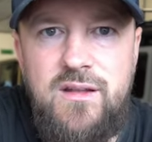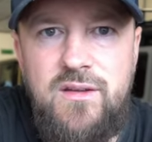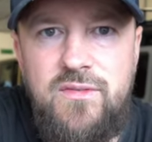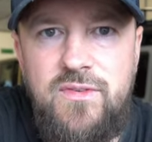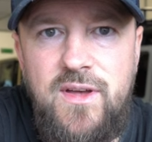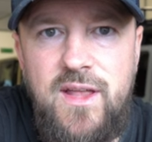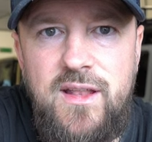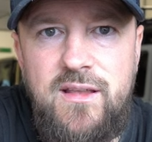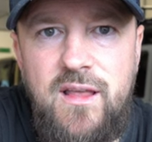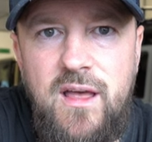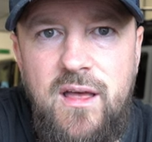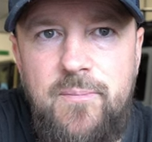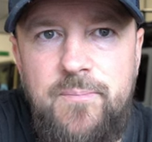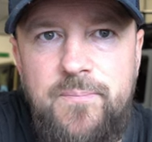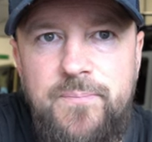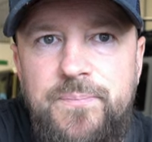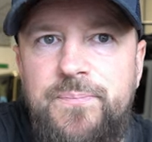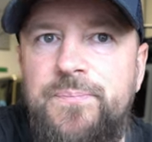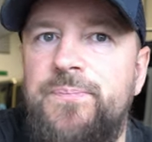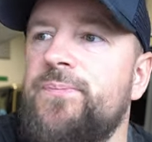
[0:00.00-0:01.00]
Defender.
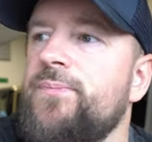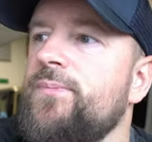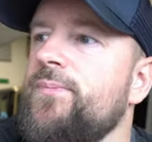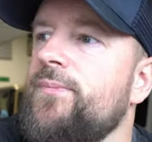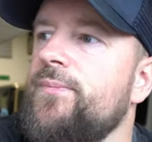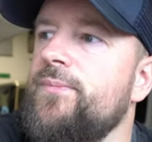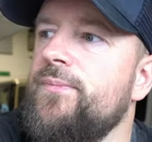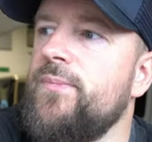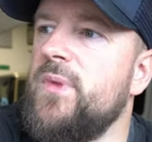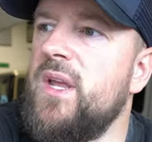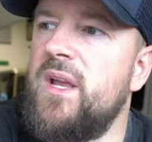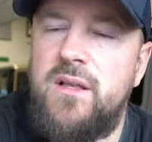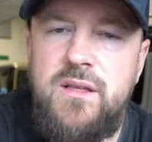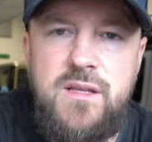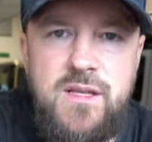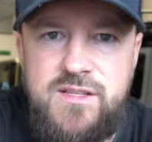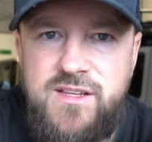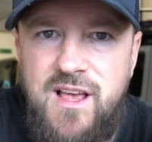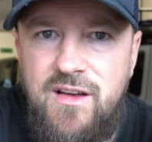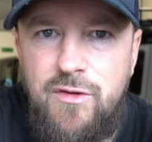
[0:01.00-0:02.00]

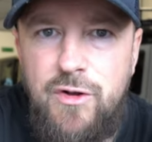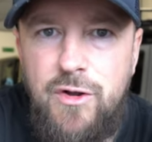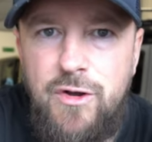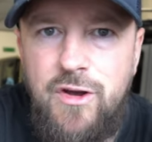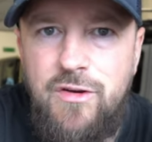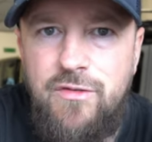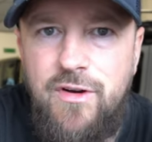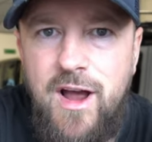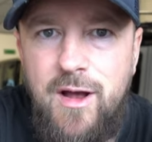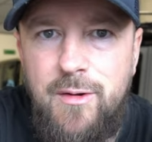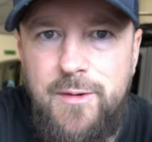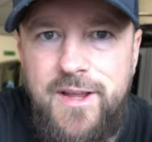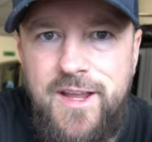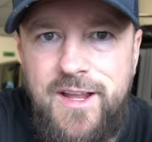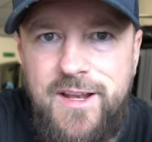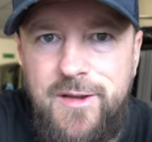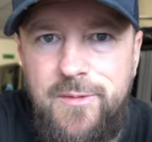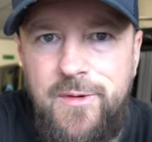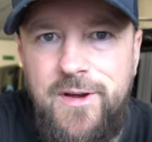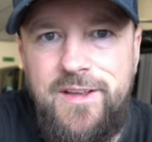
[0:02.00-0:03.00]
Let's have a look around it
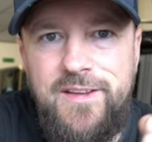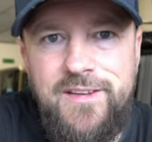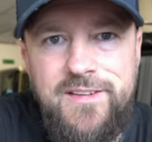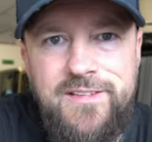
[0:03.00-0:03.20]
anyway.